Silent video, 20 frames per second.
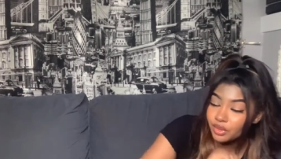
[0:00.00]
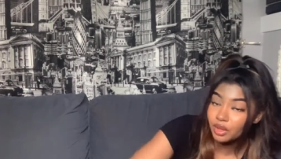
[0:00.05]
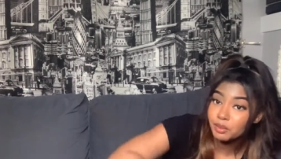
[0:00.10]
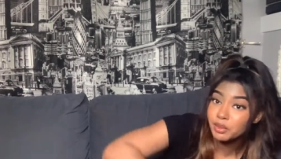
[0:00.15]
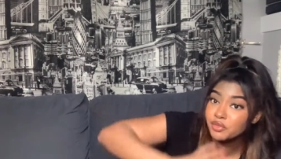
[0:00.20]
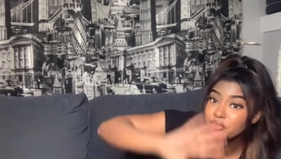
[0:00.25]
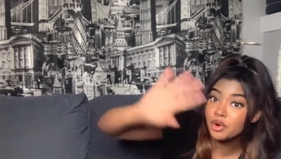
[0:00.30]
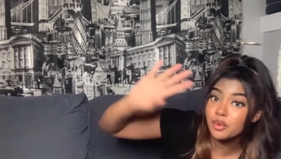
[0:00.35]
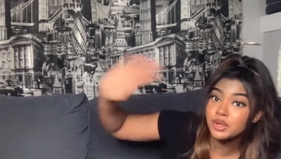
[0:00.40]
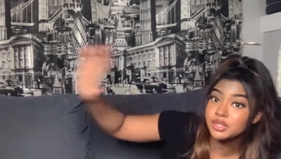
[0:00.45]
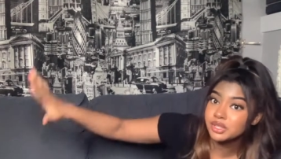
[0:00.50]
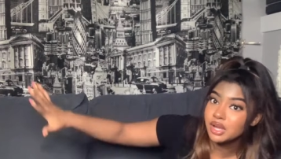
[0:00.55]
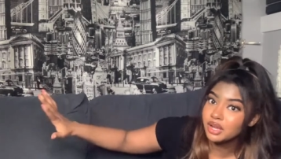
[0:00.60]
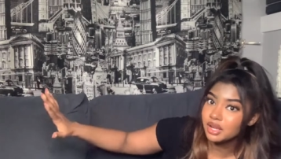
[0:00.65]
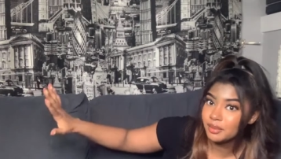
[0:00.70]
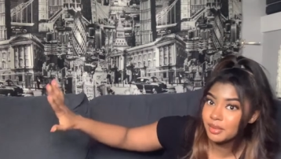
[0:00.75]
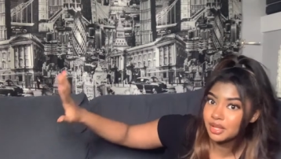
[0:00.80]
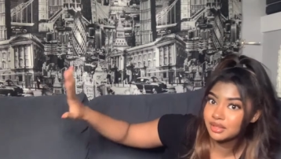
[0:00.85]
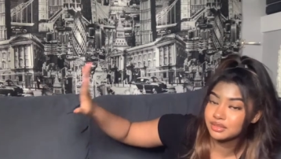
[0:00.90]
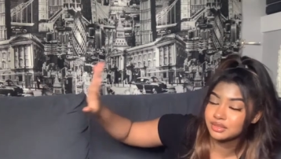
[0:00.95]
Before we talk
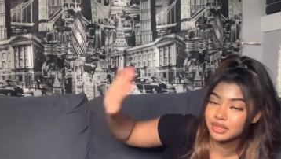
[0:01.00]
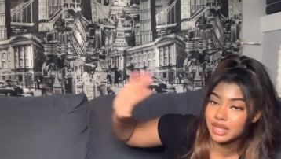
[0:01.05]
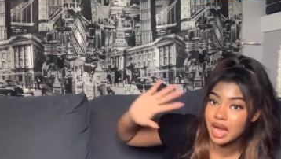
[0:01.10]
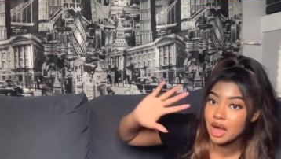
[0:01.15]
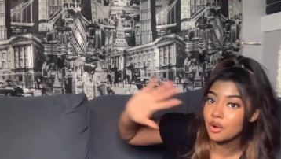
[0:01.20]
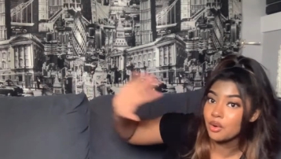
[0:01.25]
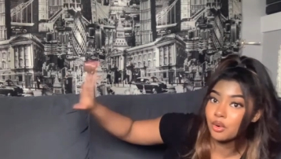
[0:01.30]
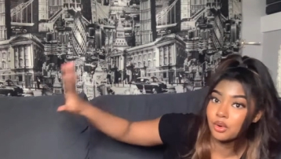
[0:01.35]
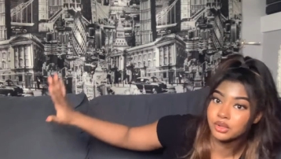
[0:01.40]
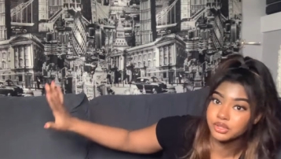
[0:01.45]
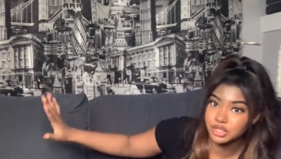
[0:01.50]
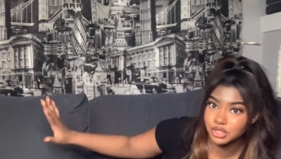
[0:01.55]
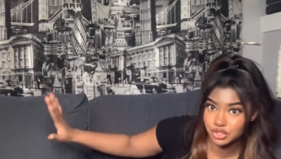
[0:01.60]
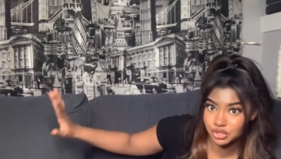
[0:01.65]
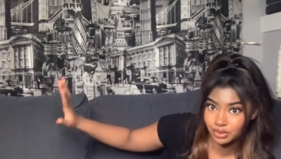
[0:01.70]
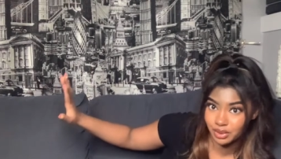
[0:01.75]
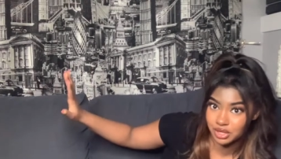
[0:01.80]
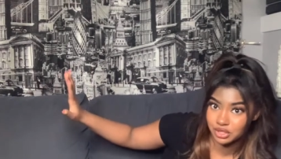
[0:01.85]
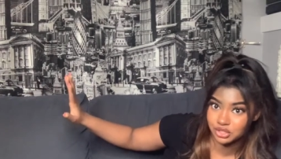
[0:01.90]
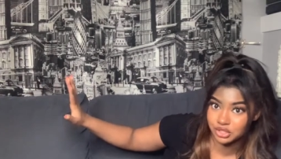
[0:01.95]
about that whole
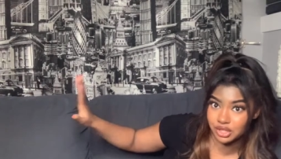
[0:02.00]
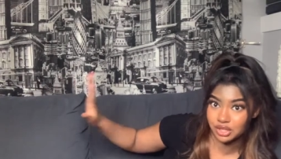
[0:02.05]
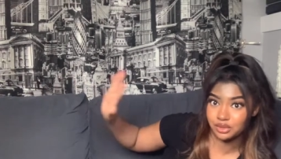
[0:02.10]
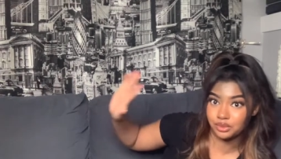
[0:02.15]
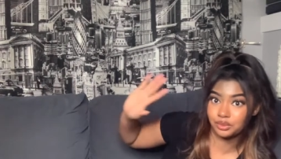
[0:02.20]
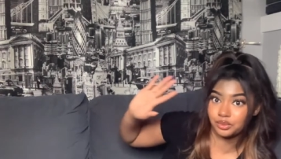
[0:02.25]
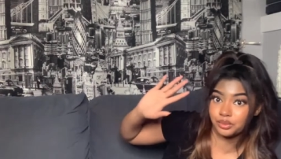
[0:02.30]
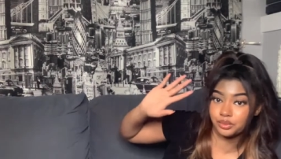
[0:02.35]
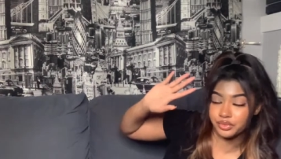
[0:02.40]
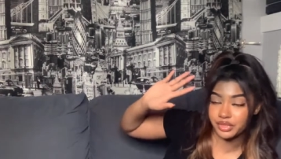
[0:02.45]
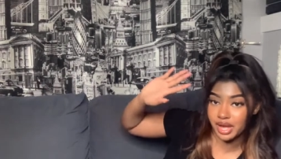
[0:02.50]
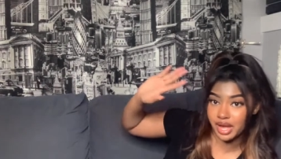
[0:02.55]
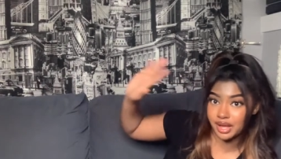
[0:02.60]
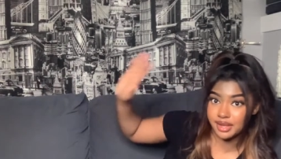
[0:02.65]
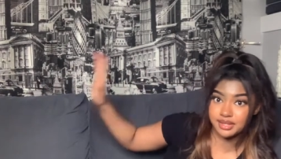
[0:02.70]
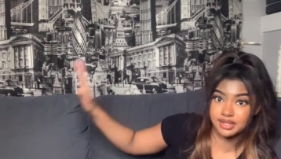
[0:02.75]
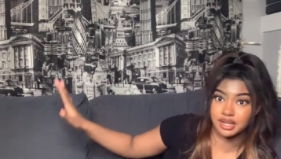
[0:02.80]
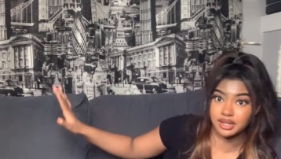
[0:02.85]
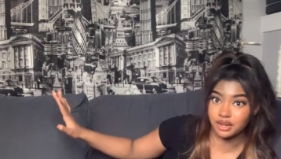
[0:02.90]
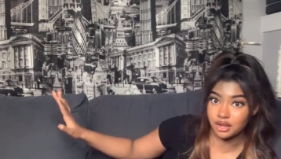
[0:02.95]
situation
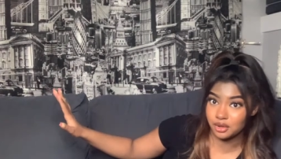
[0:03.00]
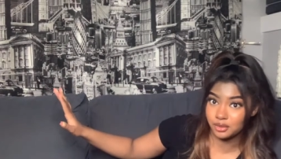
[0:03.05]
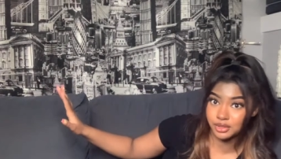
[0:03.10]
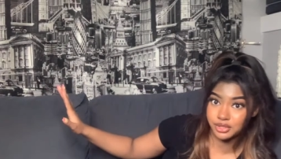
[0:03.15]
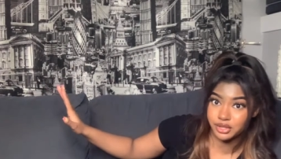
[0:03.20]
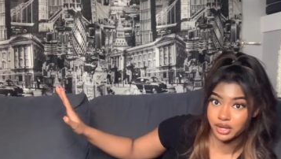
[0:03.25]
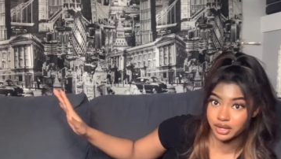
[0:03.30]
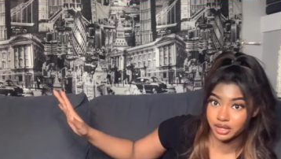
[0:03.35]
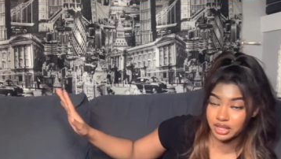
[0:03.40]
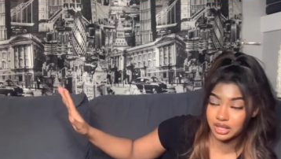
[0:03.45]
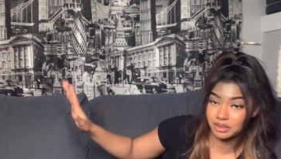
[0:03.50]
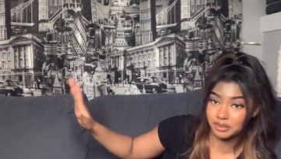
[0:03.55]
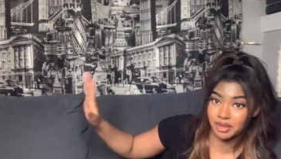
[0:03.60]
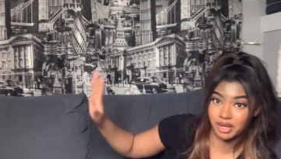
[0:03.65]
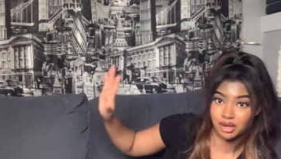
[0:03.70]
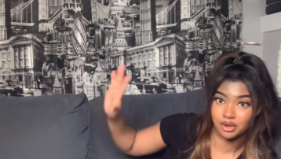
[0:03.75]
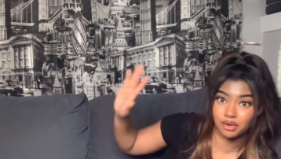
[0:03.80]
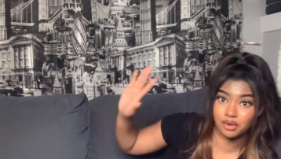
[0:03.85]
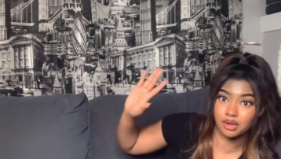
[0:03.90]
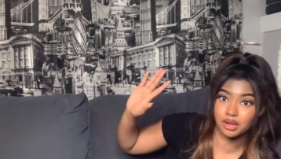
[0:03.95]
that Danielle was talking
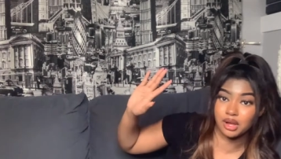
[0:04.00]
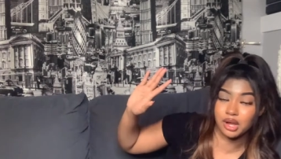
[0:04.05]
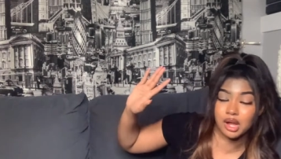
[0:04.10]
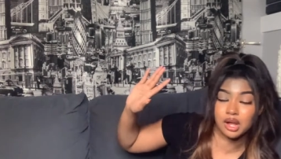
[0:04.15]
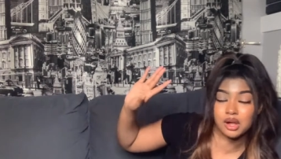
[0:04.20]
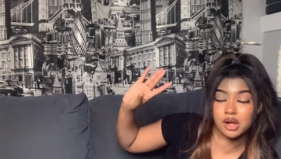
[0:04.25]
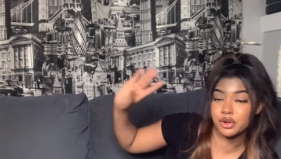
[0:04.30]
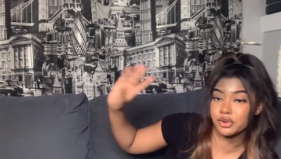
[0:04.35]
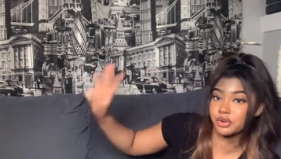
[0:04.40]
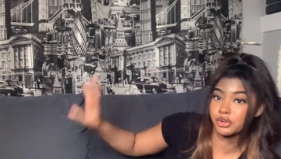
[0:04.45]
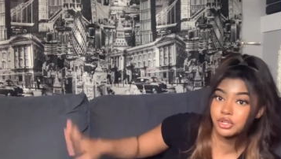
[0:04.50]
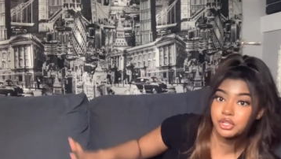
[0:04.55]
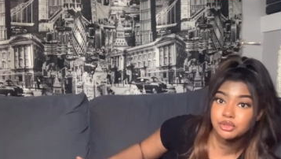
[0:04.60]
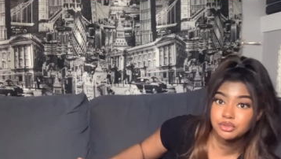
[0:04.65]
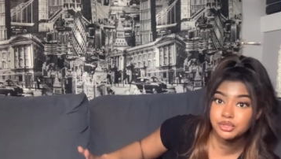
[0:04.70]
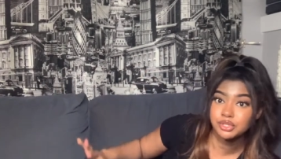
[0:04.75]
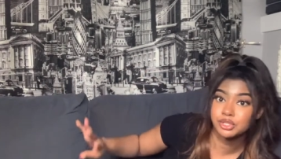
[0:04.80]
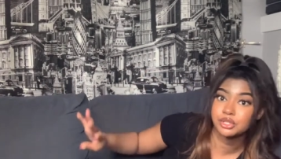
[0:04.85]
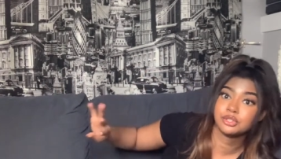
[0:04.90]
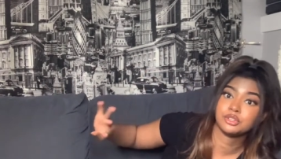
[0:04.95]
about on her
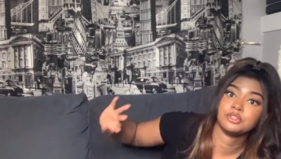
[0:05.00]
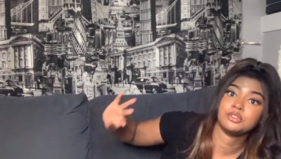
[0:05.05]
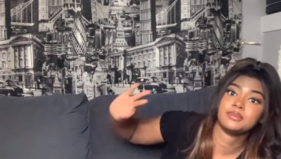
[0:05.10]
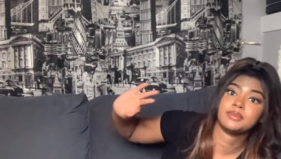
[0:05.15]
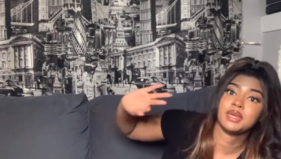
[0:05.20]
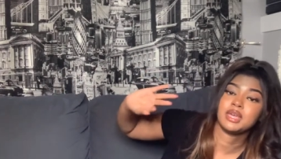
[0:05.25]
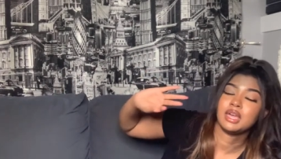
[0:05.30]
YouTube